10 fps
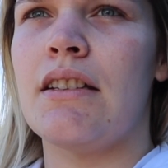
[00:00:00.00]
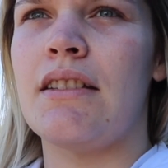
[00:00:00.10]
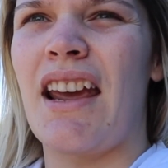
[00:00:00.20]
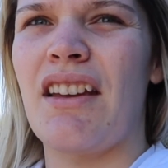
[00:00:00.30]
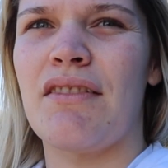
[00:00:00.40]

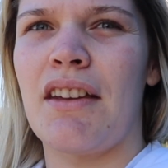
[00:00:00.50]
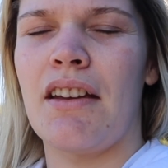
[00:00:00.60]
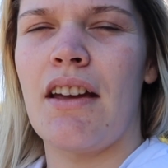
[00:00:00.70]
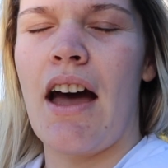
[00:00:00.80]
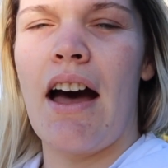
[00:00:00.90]
take
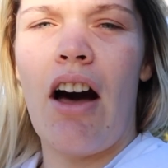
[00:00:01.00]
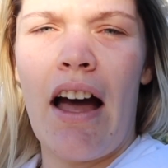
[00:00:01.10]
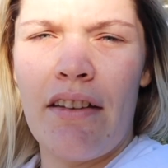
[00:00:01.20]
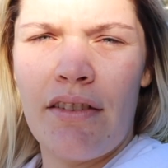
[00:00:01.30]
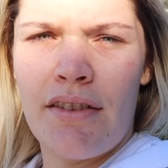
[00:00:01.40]
zeke uh,
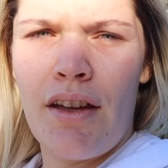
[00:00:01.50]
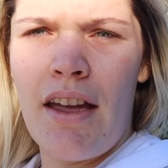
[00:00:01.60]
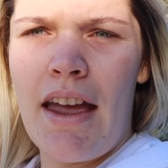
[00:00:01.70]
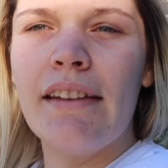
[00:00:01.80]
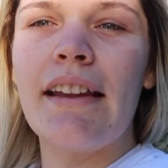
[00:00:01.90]
ice
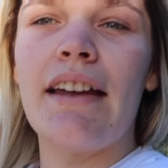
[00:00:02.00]
and